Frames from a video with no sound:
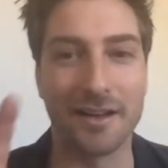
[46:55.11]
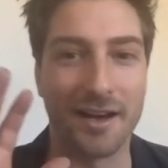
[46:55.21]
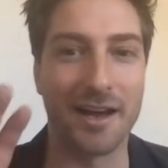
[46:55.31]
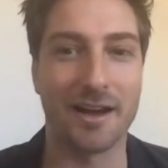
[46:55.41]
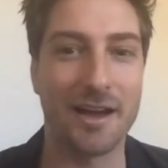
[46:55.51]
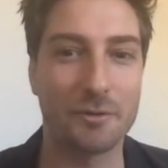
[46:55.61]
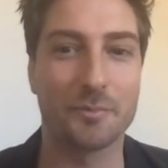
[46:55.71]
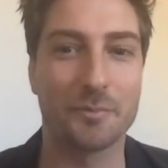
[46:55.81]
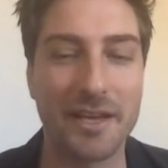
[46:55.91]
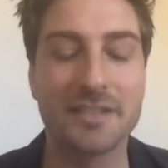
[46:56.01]
I would
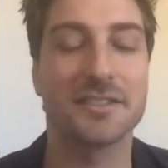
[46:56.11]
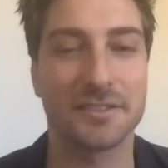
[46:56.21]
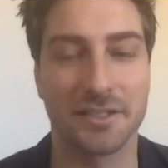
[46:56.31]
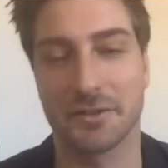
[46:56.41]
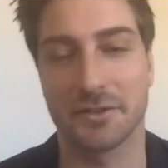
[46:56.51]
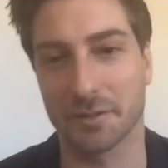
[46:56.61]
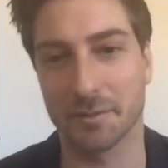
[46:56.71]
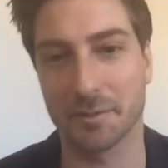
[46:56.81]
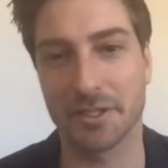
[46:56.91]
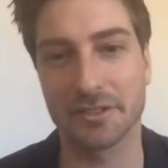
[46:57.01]
pace yourself,
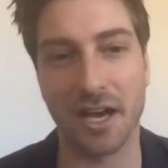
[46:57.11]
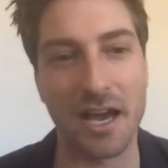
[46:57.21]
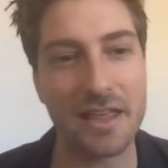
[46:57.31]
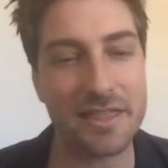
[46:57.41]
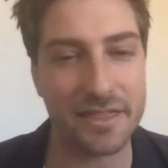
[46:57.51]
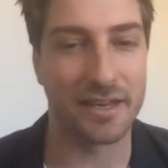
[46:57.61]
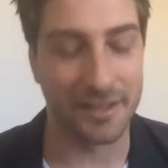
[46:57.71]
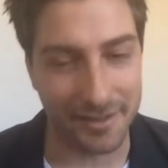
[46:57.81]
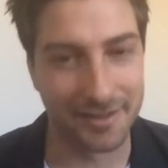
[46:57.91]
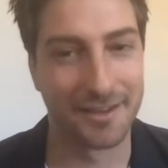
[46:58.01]
gentlemen, because I
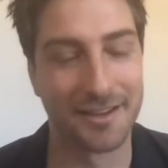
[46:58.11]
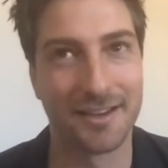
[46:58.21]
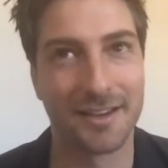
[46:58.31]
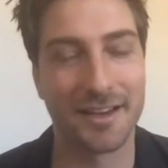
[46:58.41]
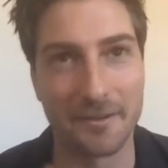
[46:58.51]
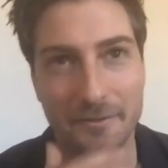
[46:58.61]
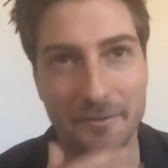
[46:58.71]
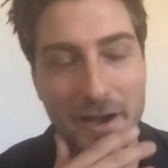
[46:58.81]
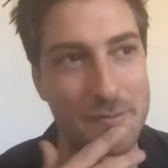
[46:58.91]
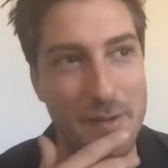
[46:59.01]
think, if
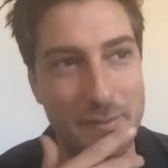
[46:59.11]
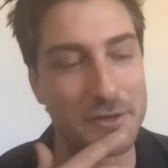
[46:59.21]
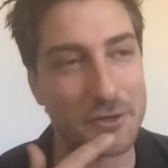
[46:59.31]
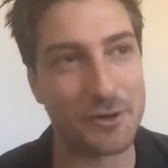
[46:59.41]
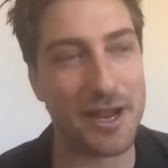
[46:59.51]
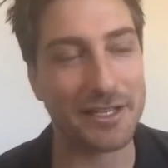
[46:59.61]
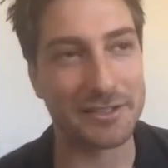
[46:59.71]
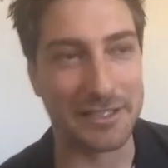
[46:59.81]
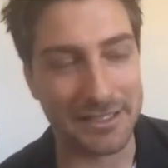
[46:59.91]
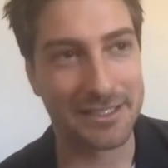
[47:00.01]
I remember correctly,